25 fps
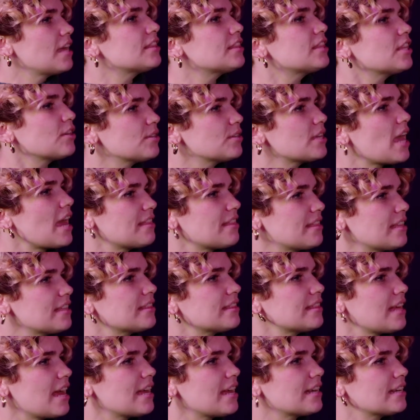I think
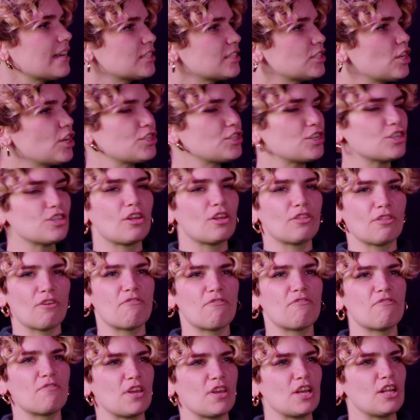that like touches on the
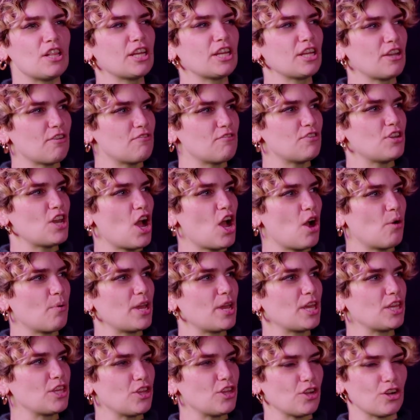feeling of
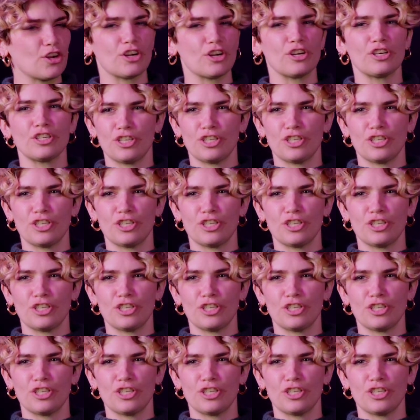knowing you're